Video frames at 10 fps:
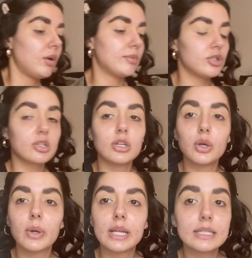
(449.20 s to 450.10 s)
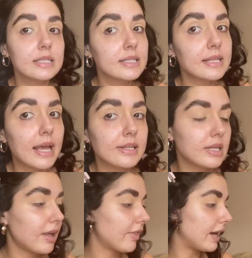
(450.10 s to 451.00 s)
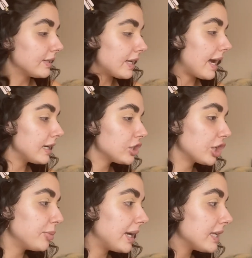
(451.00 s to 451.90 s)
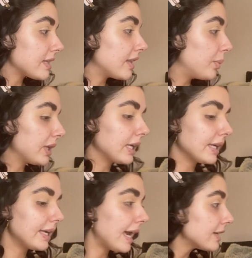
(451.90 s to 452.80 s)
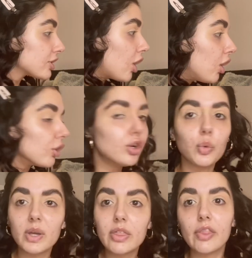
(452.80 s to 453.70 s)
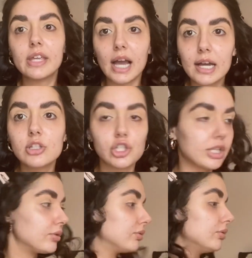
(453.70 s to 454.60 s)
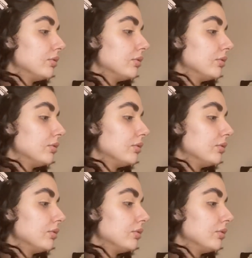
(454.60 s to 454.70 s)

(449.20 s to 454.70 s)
just going to quickly set that eyeshadow base and then we can get on with the eyeshadow.